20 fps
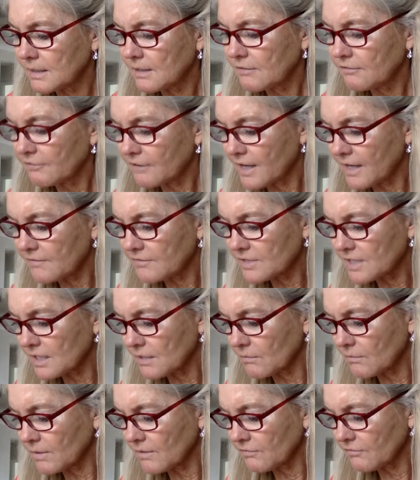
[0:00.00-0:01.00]
5
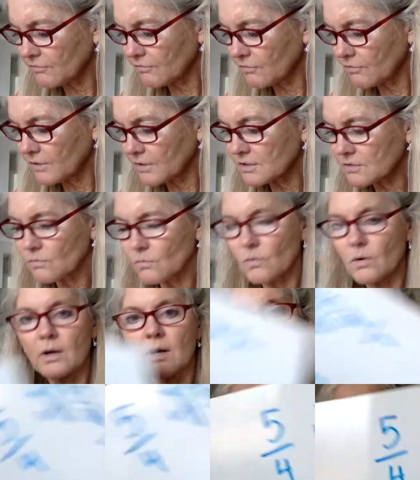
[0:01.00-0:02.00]
take away 4 is
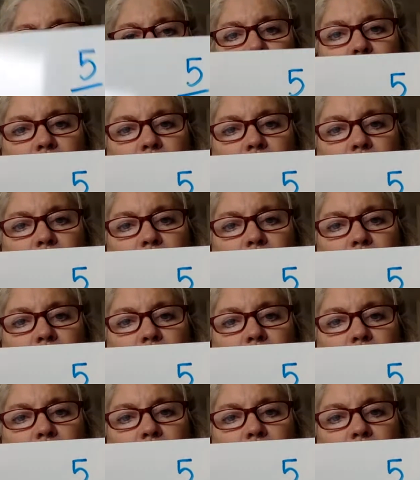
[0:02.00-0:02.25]
1.